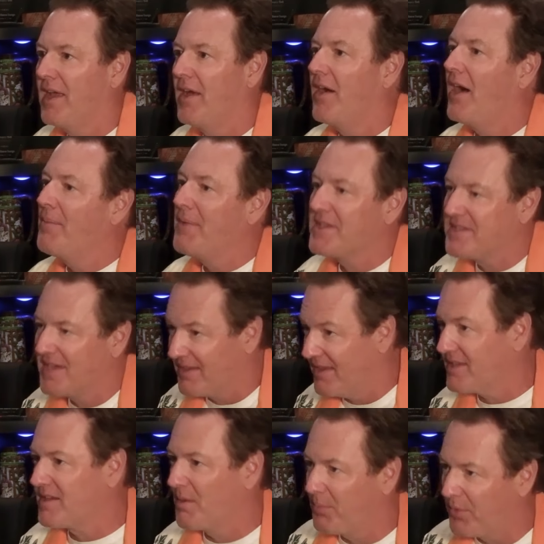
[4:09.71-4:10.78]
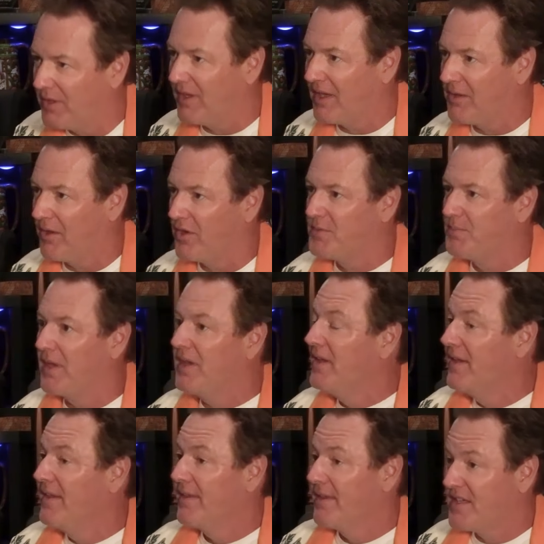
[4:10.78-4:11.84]
Now I'm not saying that's completely closed, but
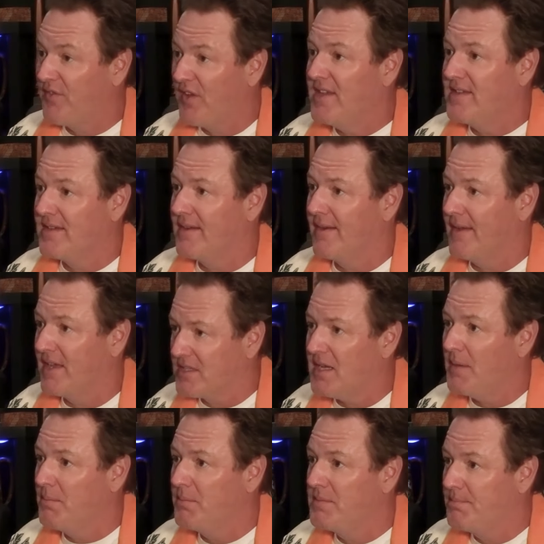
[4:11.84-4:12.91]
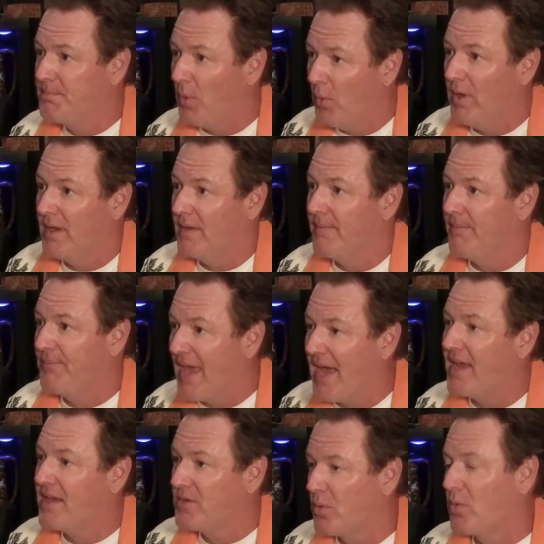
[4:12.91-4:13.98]
let's face it, at some point
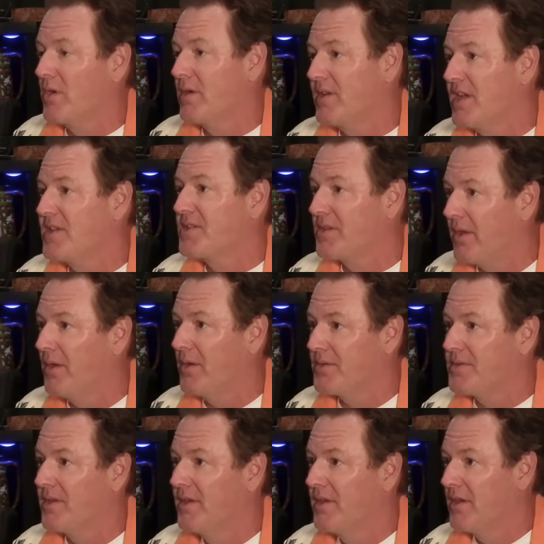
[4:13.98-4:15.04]
that door does close.